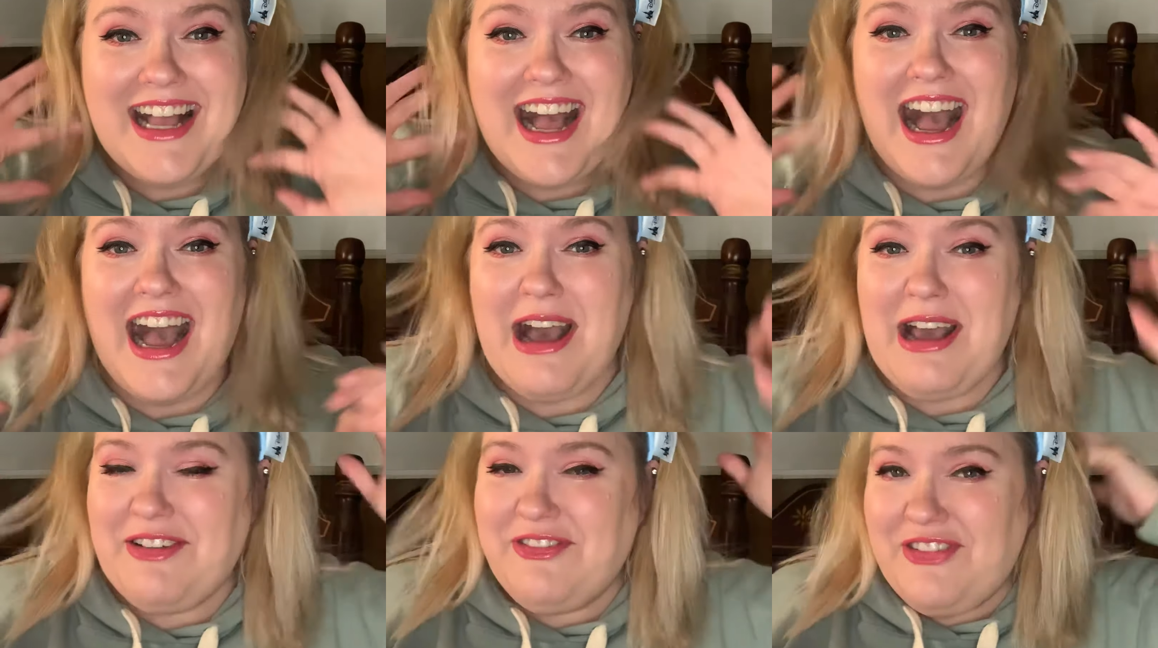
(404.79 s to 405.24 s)

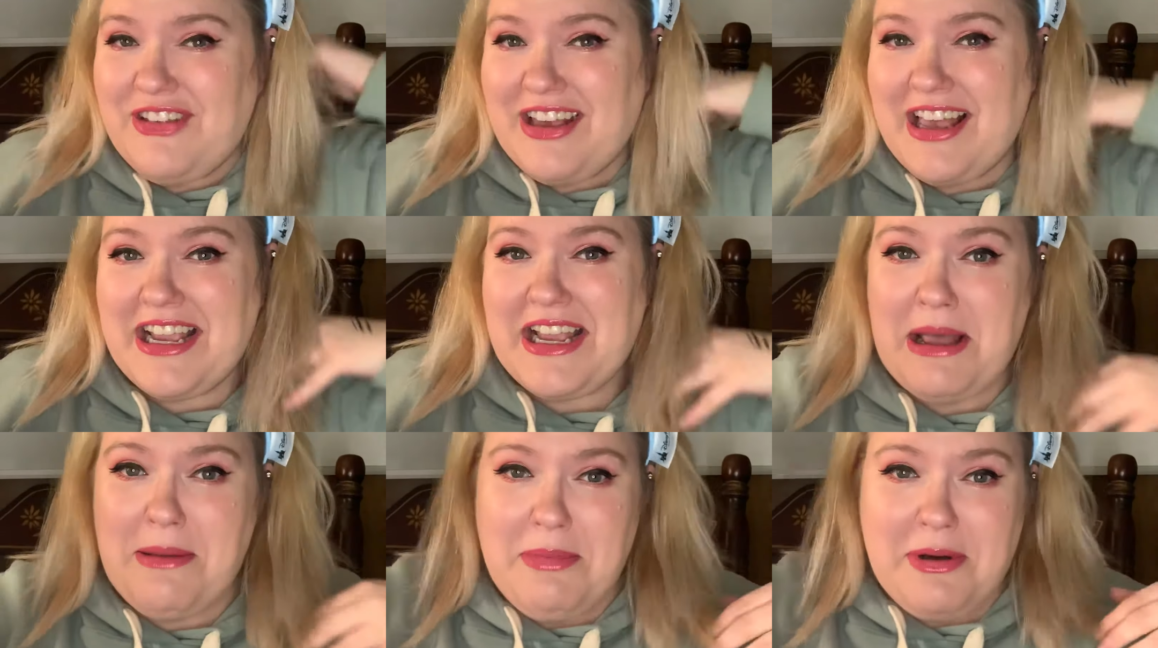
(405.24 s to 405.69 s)
I feel
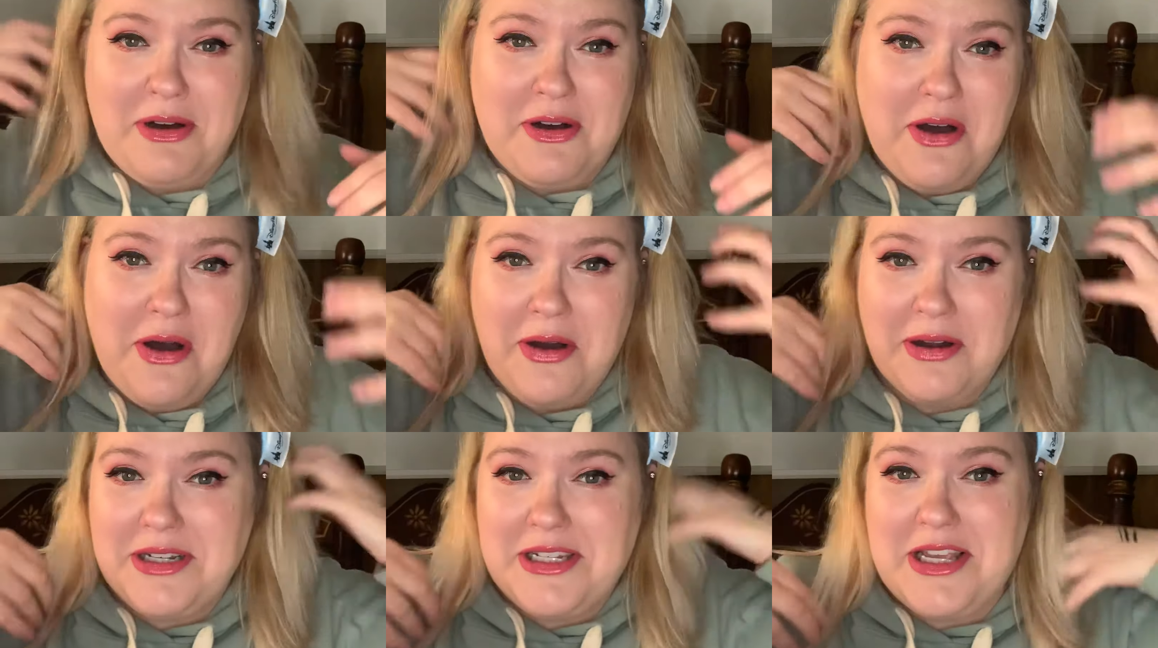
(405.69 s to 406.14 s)
like I
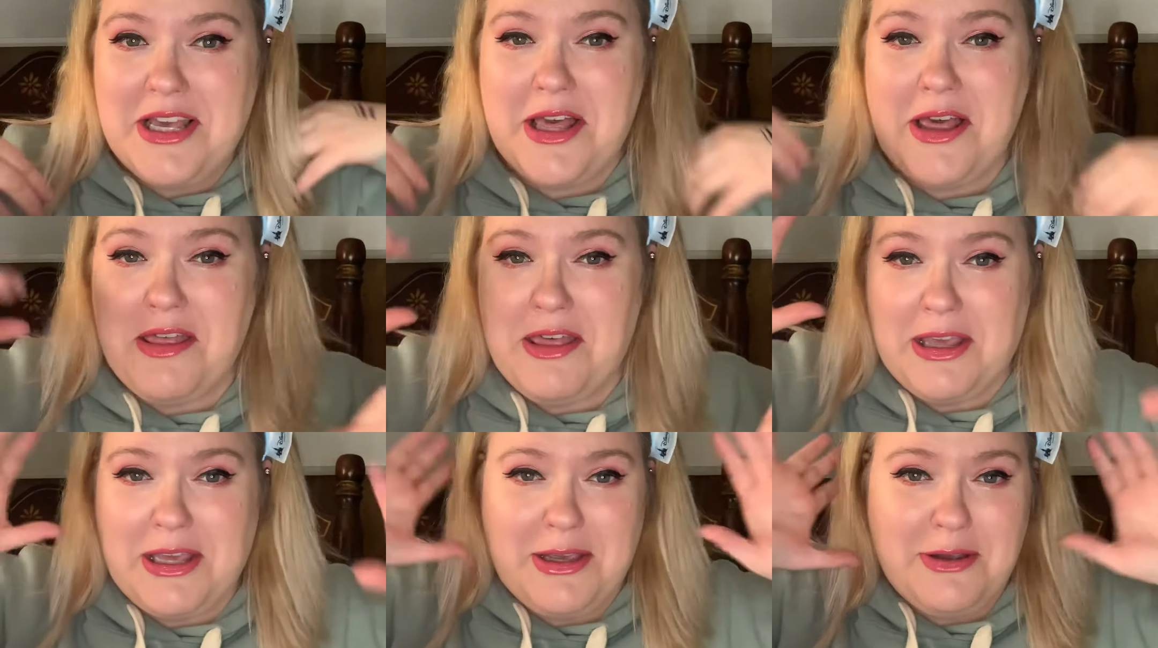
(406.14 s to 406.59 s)
belong
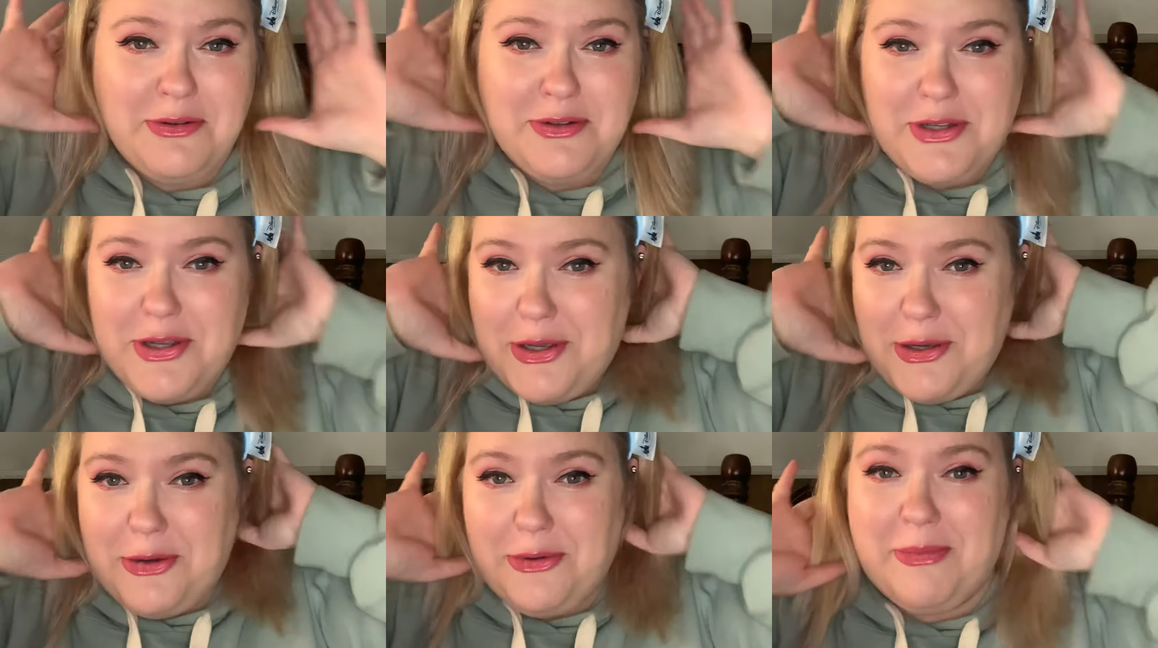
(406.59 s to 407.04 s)
to the
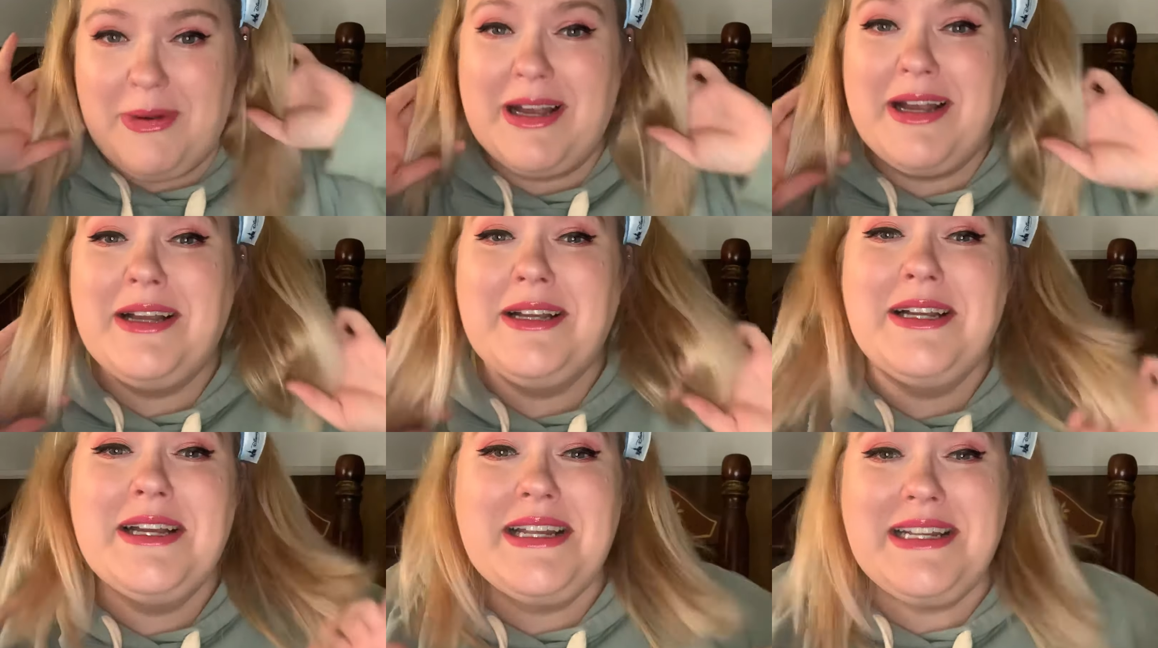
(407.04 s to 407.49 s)
YouTube
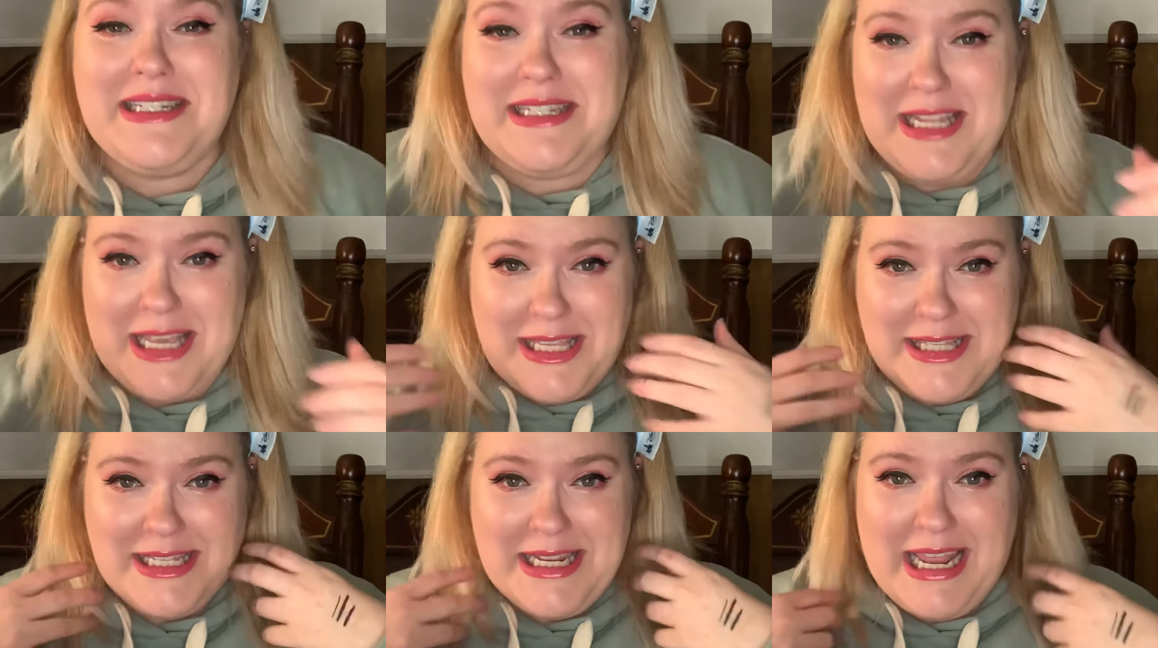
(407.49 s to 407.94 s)

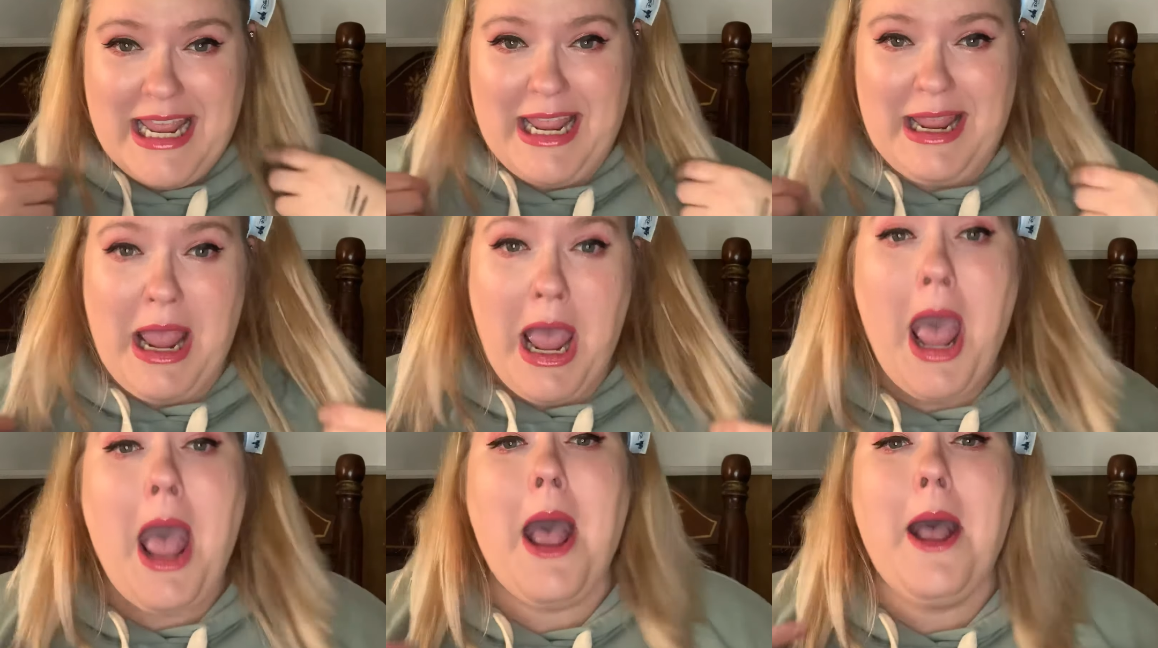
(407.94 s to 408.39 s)

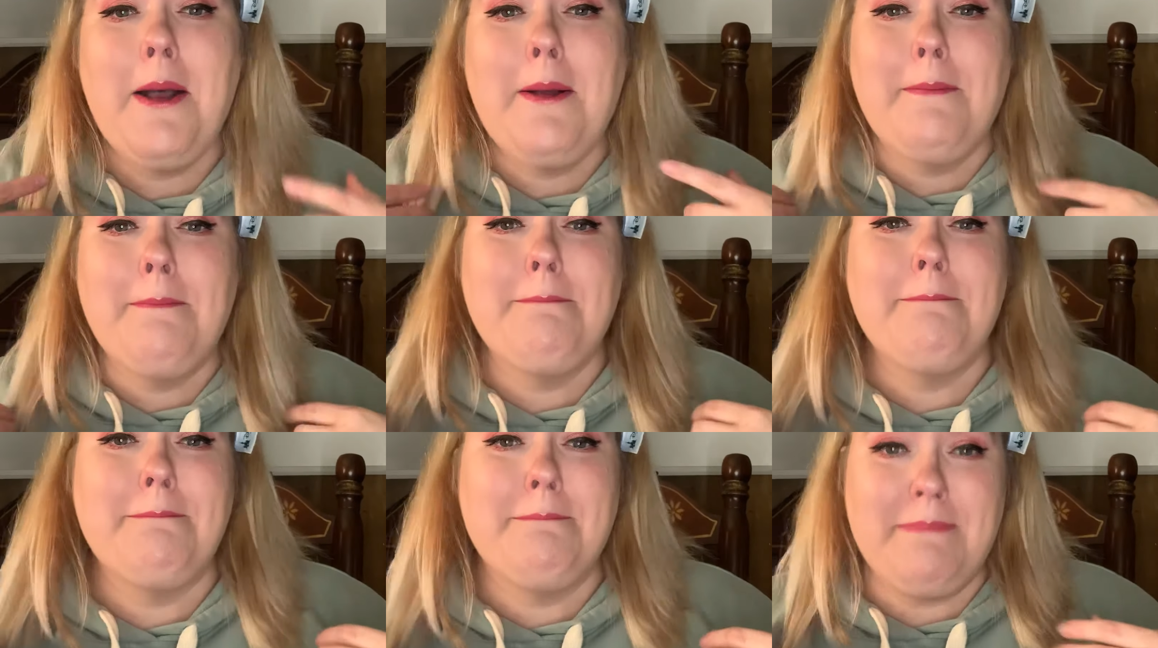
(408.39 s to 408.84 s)
Disney
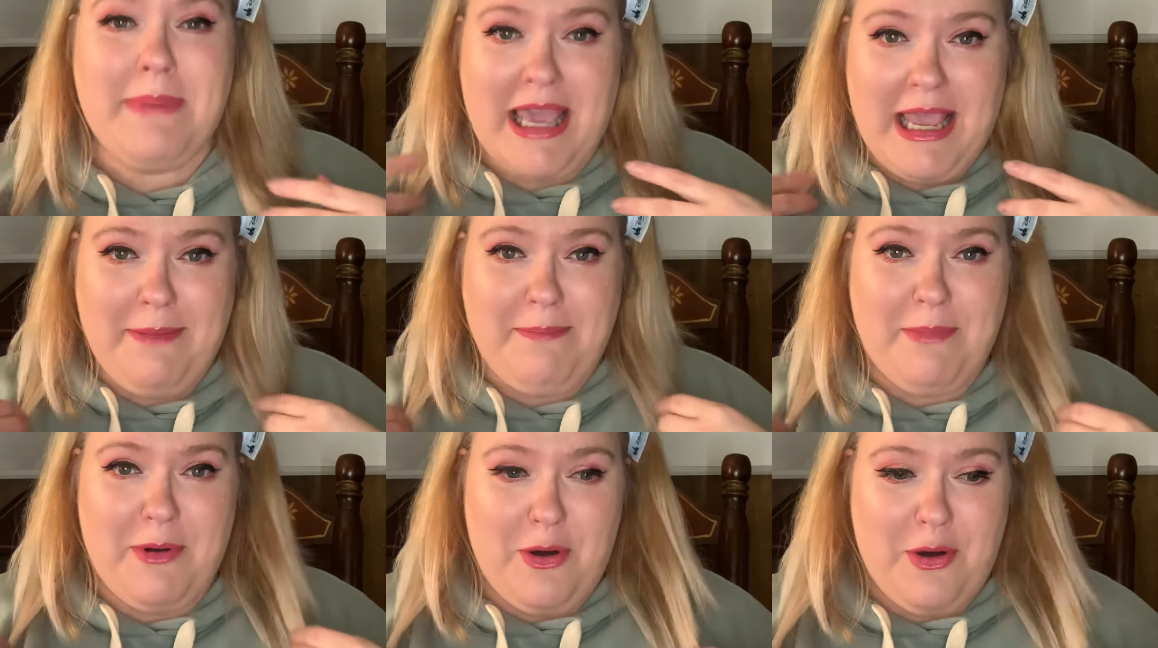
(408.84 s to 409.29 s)

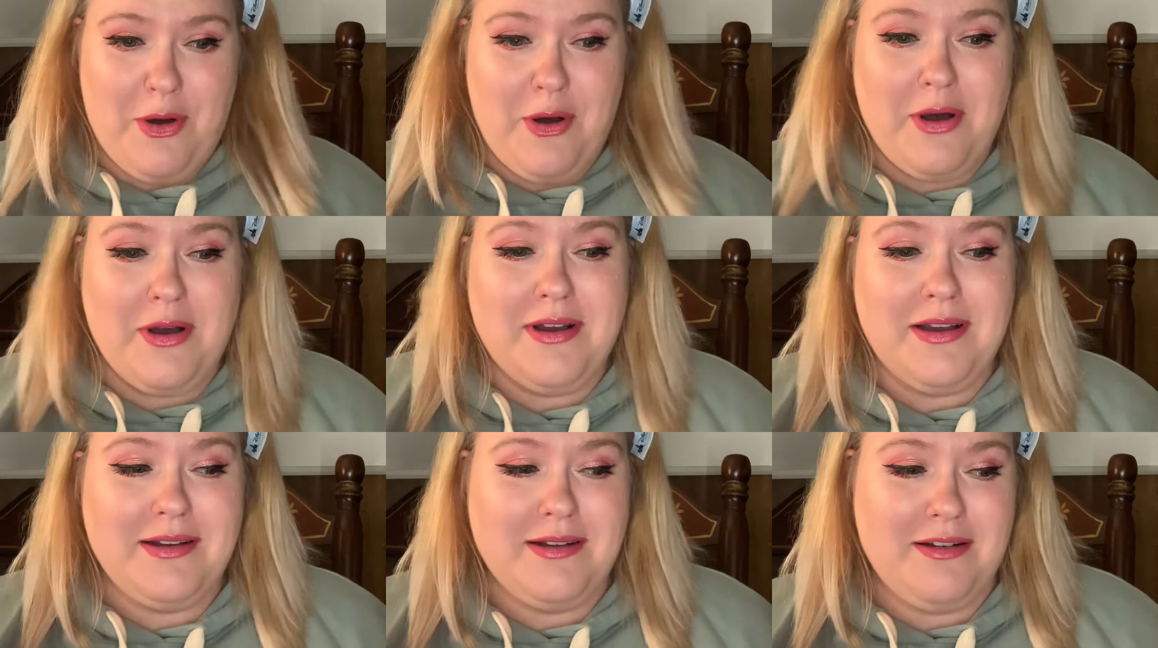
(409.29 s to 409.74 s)
people
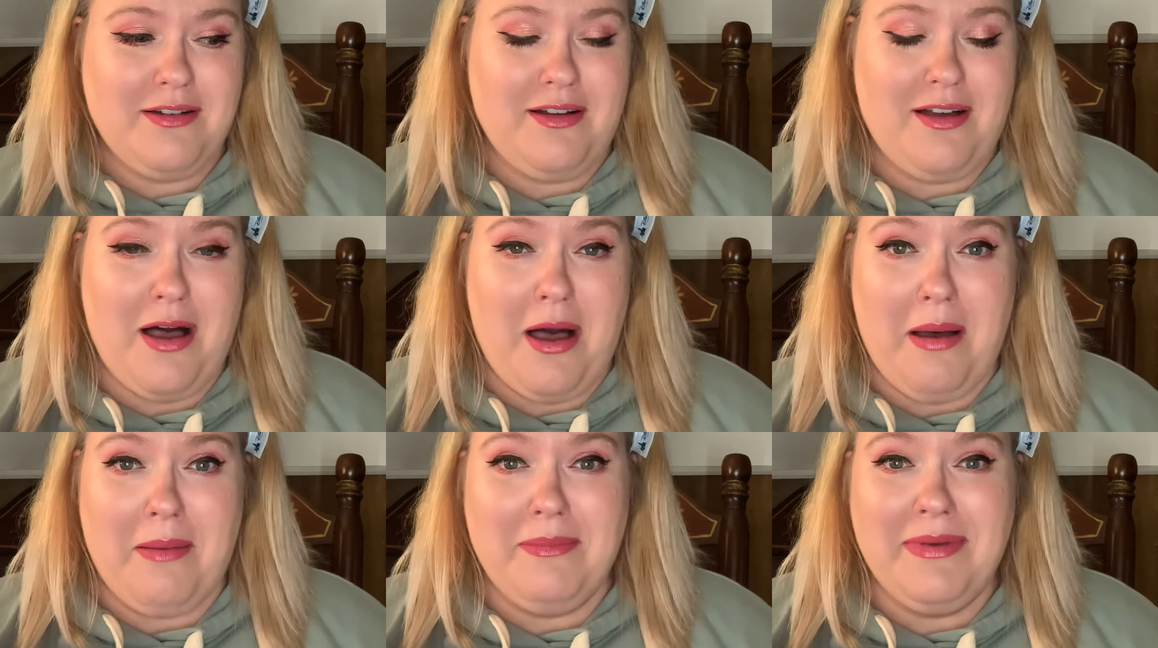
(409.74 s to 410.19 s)

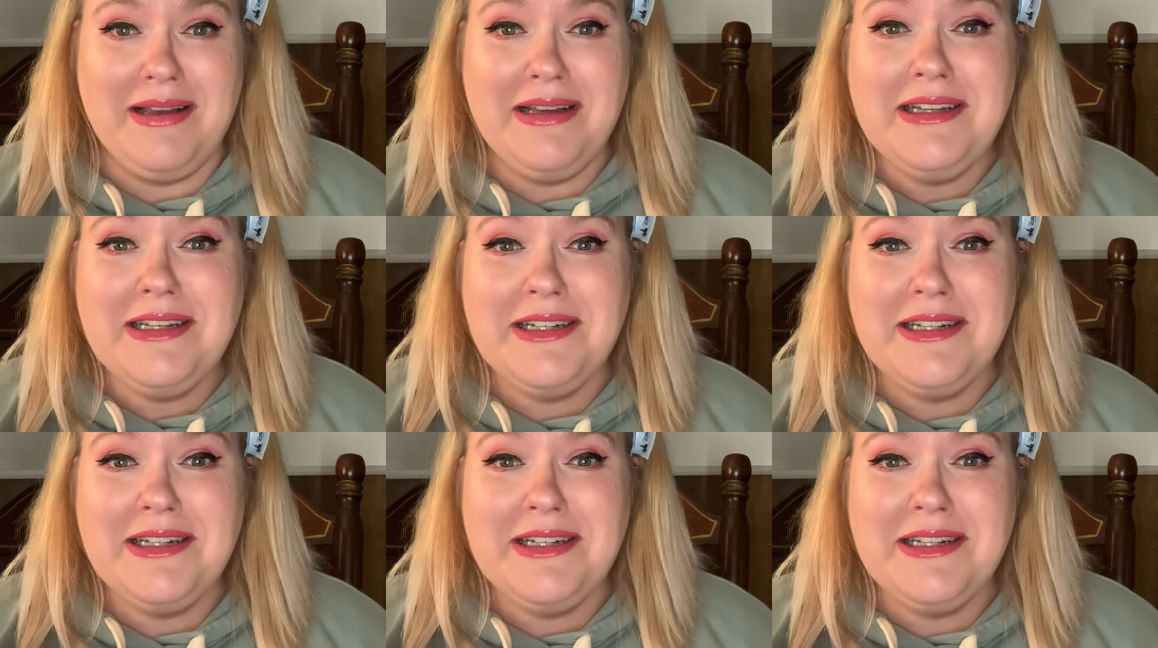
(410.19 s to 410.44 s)
club.